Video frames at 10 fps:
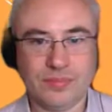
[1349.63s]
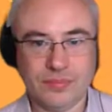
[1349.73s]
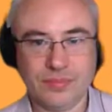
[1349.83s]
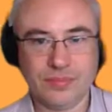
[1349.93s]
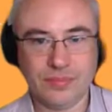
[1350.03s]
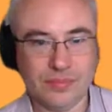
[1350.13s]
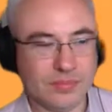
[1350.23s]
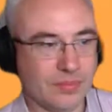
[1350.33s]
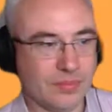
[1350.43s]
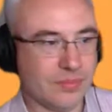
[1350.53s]

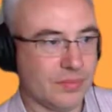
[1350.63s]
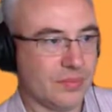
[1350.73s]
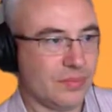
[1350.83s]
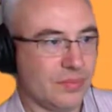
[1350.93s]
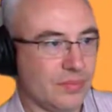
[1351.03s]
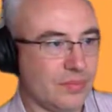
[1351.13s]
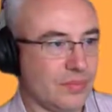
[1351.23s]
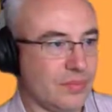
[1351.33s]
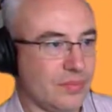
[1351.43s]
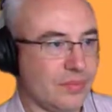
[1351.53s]

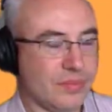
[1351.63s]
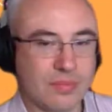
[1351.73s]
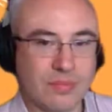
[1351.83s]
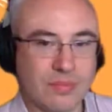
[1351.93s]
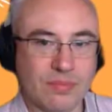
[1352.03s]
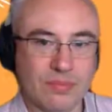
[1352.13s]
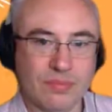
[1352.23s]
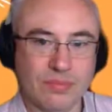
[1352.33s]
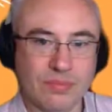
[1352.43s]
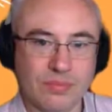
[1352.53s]

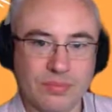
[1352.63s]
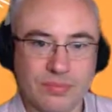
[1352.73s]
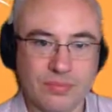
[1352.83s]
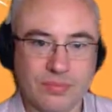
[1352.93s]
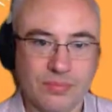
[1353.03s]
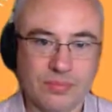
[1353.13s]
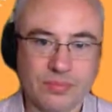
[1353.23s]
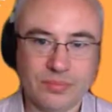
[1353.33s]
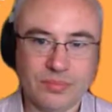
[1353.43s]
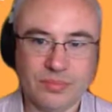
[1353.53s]

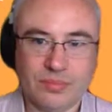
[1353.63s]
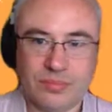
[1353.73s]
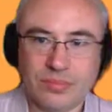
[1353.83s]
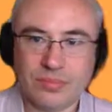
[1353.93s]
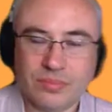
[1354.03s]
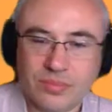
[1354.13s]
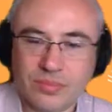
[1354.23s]
No words are spoken by the person on screen.